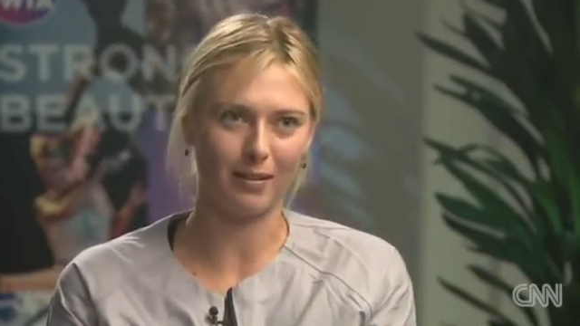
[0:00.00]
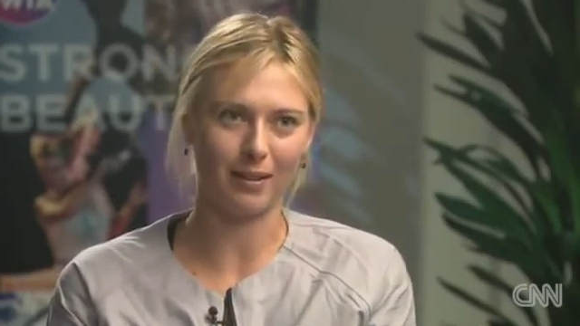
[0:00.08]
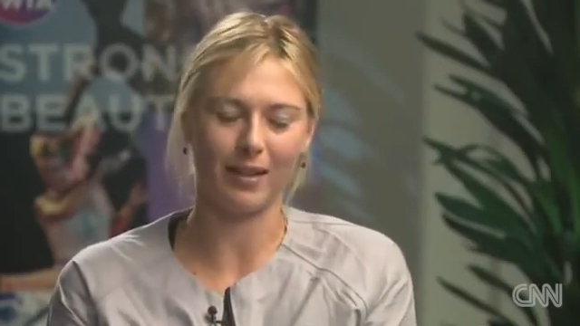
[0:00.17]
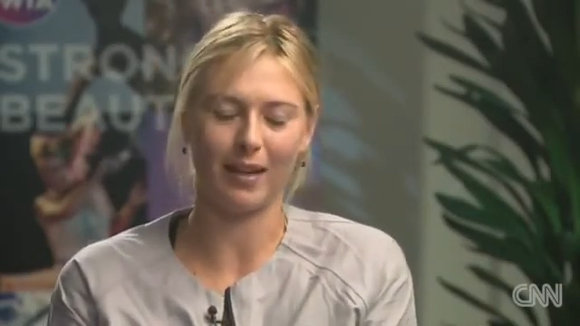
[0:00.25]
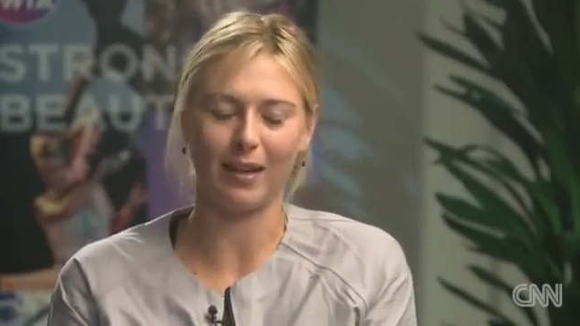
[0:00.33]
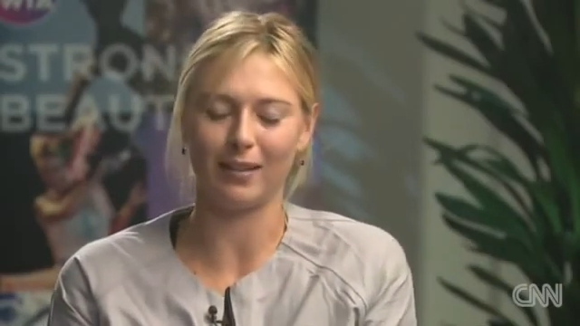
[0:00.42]

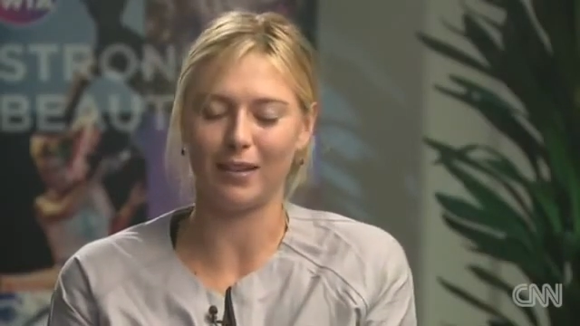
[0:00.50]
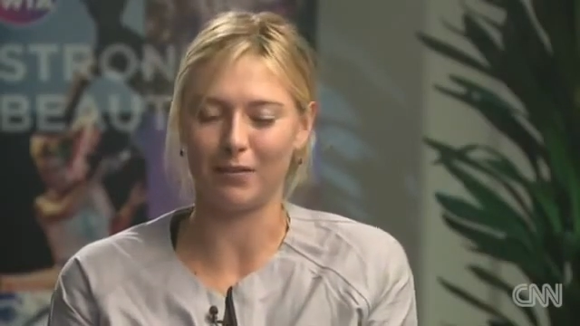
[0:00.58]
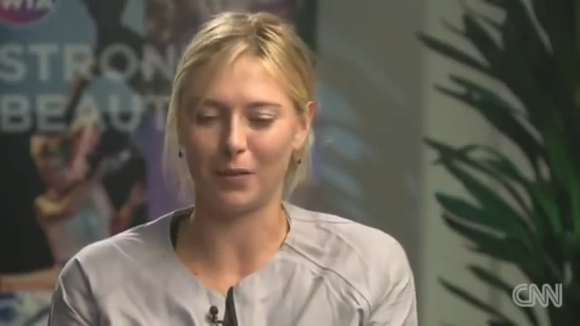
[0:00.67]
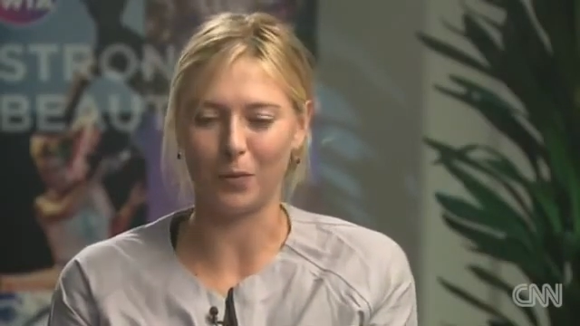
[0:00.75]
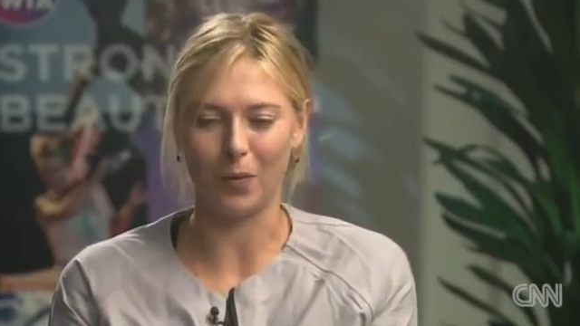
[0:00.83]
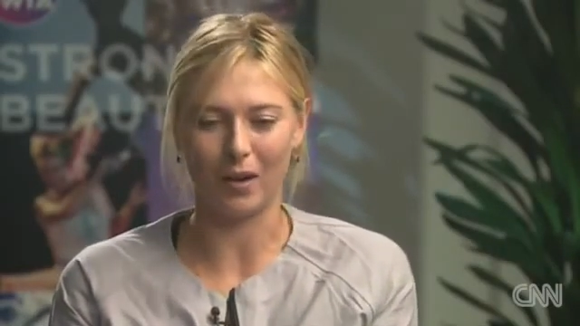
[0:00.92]
that I had
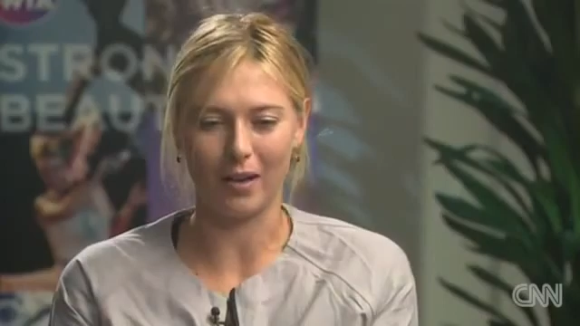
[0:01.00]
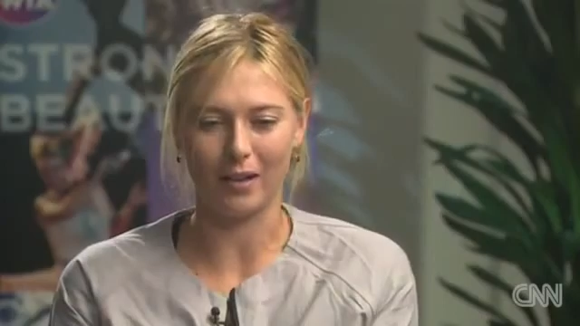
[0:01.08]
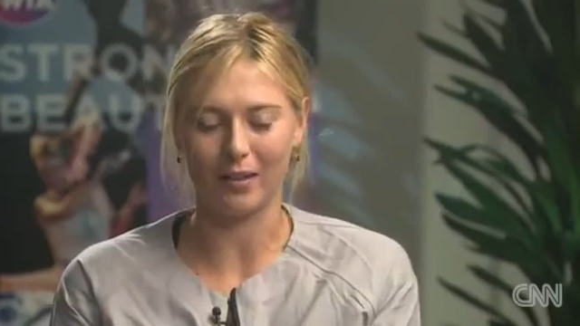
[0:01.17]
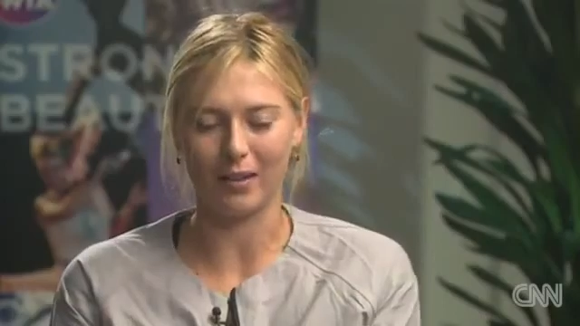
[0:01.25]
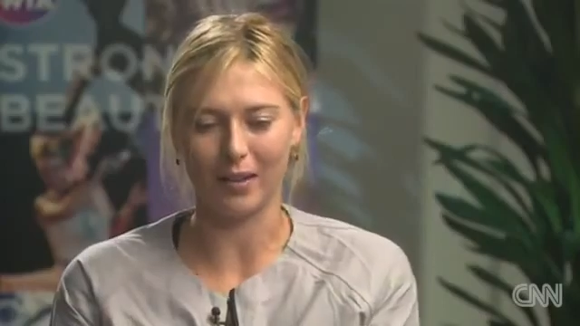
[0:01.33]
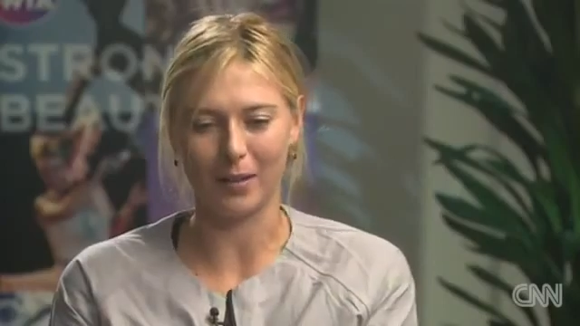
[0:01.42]
never
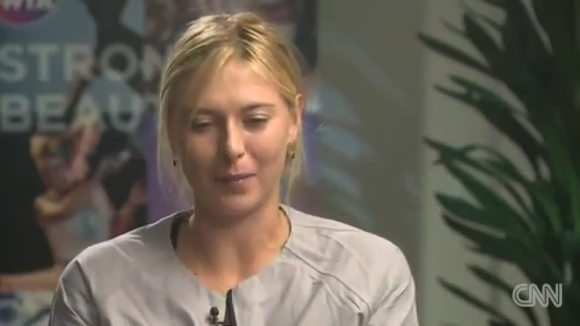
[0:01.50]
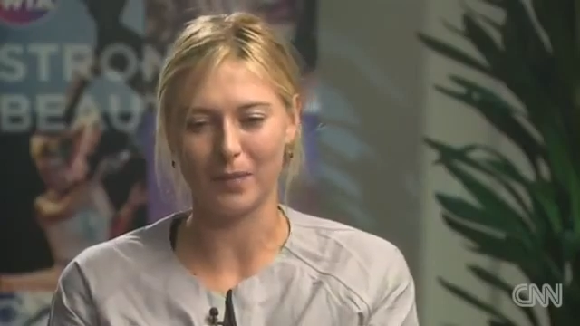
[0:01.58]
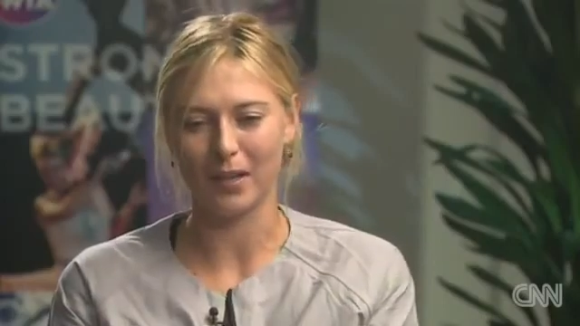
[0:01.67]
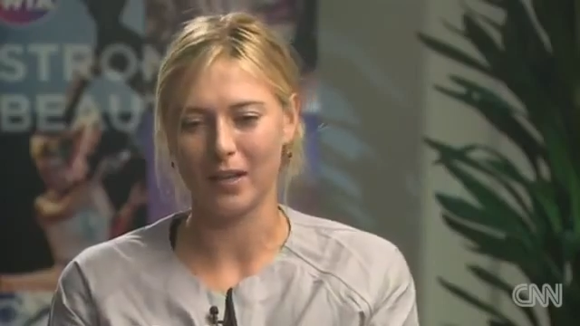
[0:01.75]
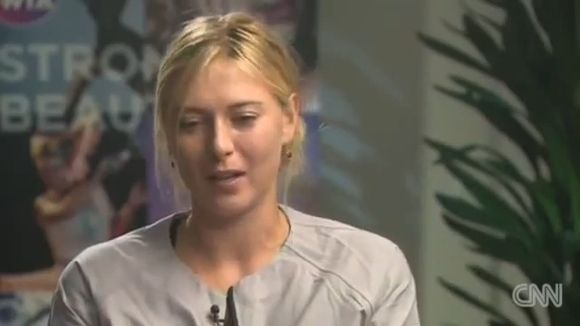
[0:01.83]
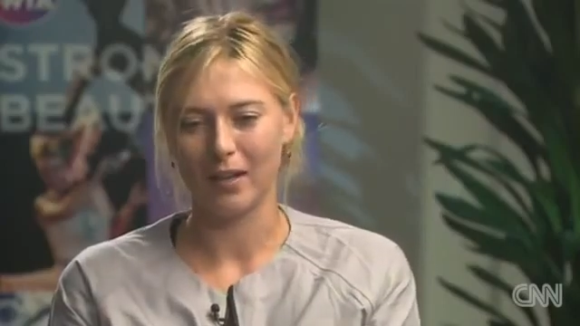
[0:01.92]

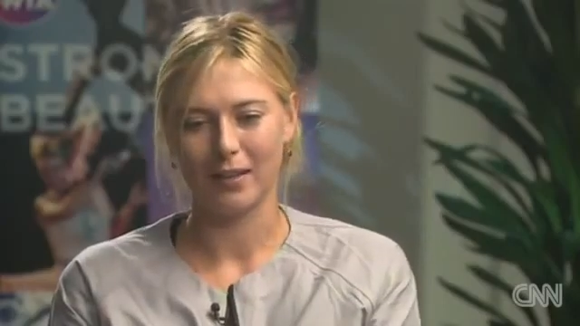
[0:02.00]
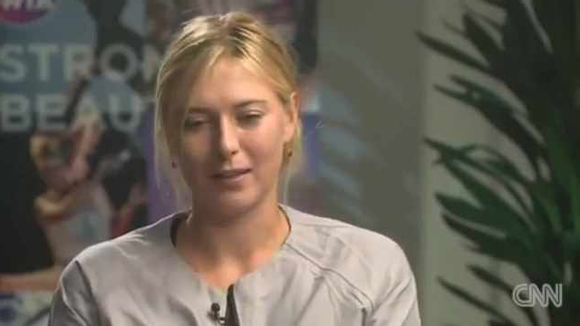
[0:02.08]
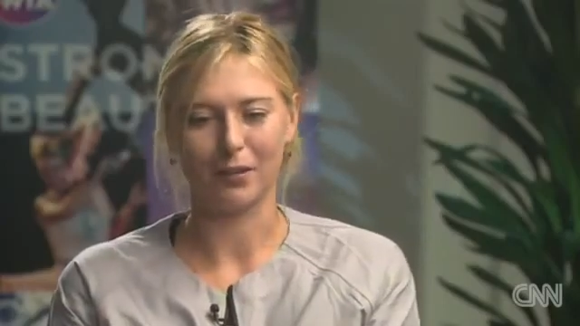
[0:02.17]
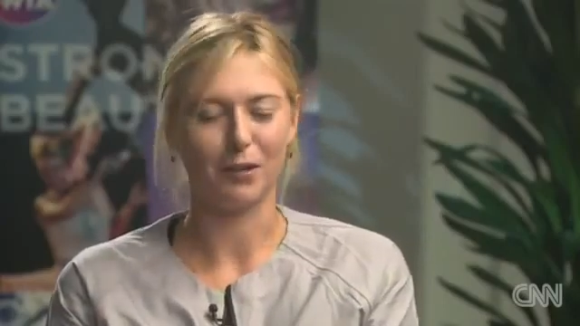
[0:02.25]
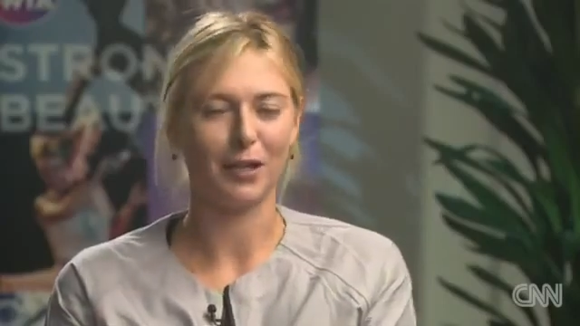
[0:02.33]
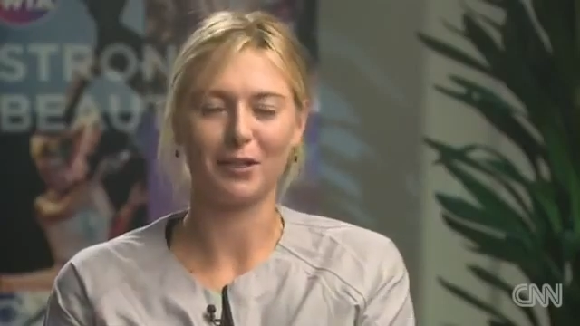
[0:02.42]
won,
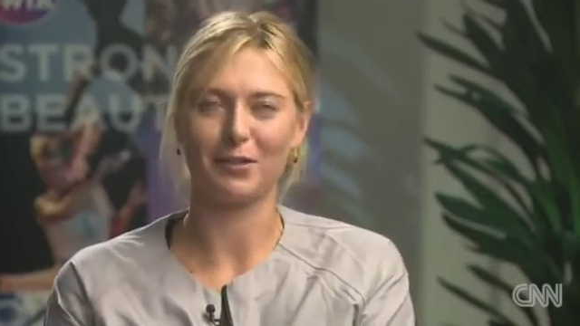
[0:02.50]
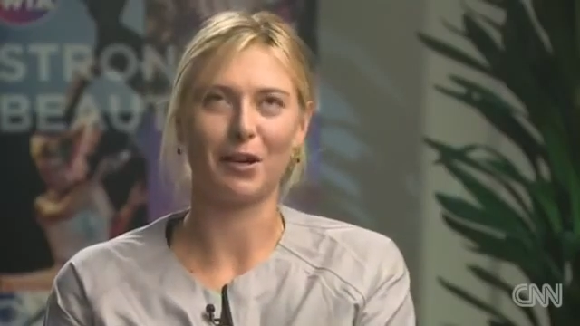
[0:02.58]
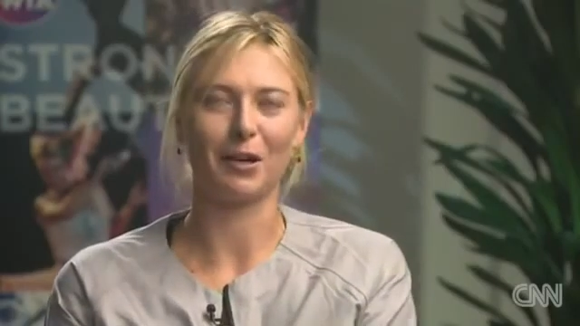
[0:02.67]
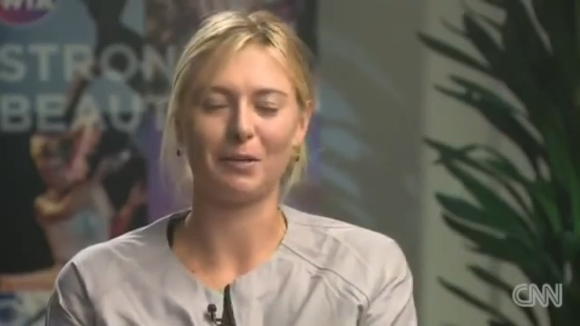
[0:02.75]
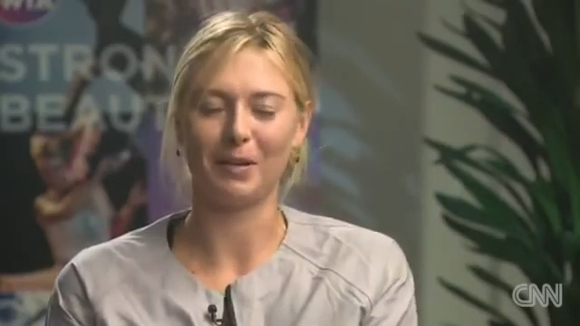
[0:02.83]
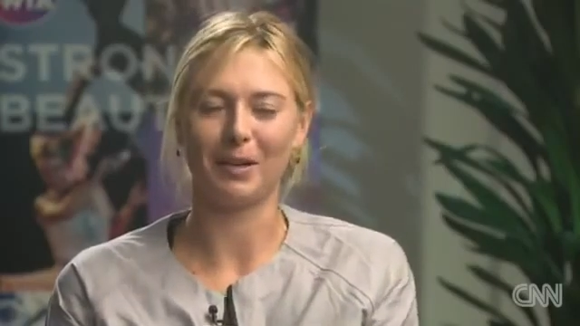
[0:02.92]
I could
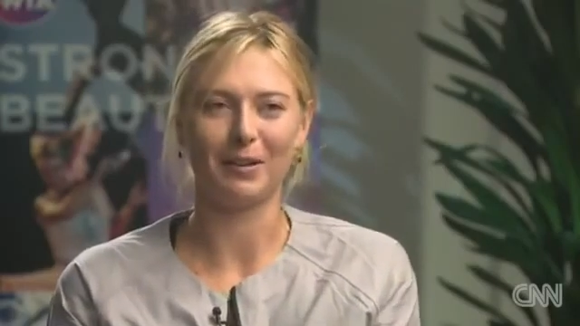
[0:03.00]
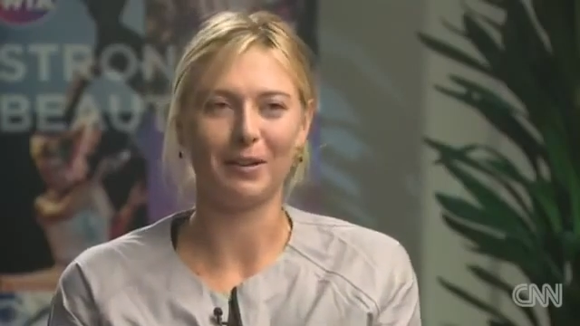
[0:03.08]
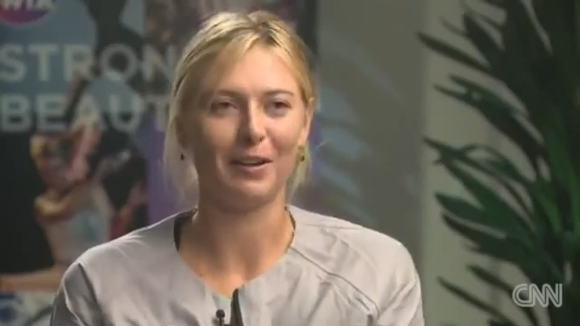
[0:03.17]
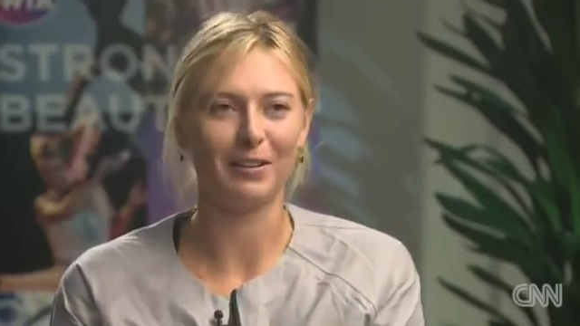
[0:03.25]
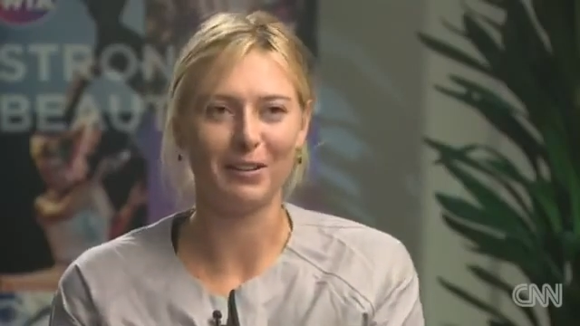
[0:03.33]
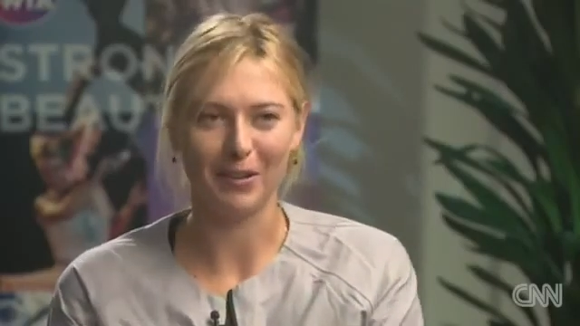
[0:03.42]
talk about it
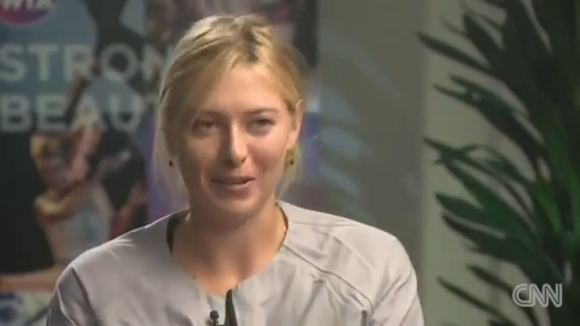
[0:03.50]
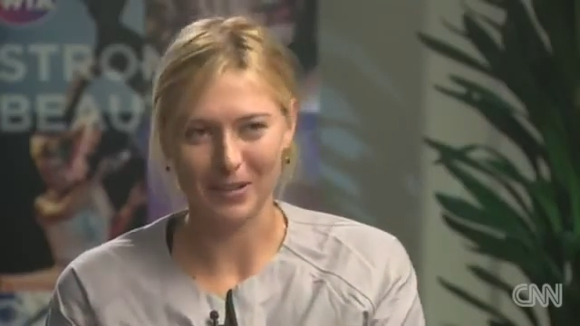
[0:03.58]
on and